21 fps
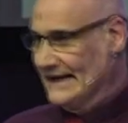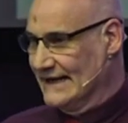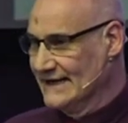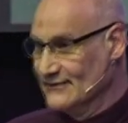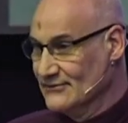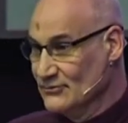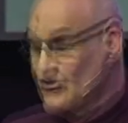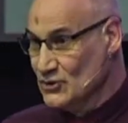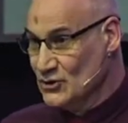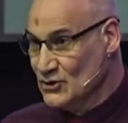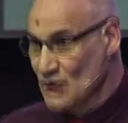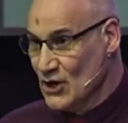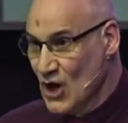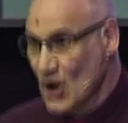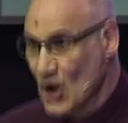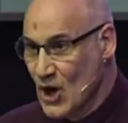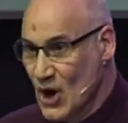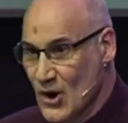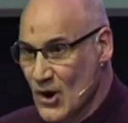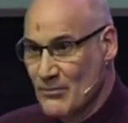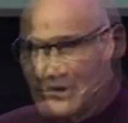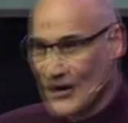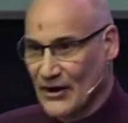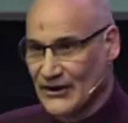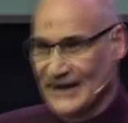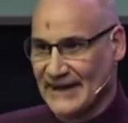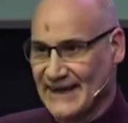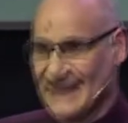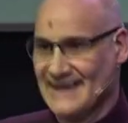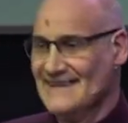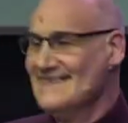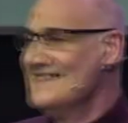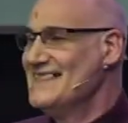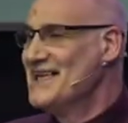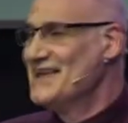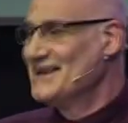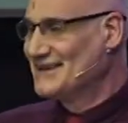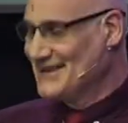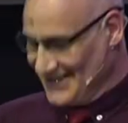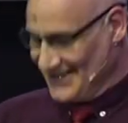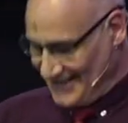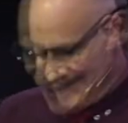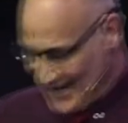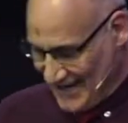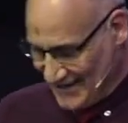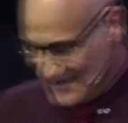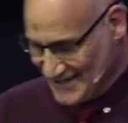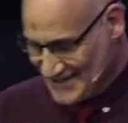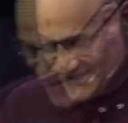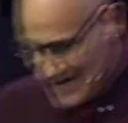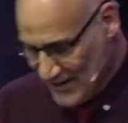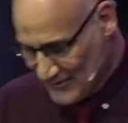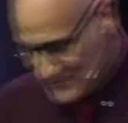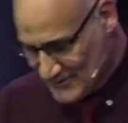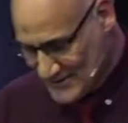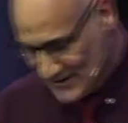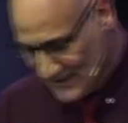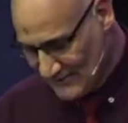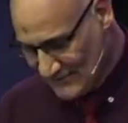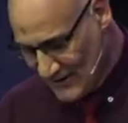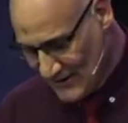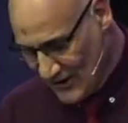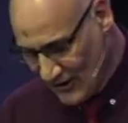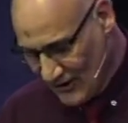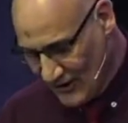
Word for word: nobody can get it out of your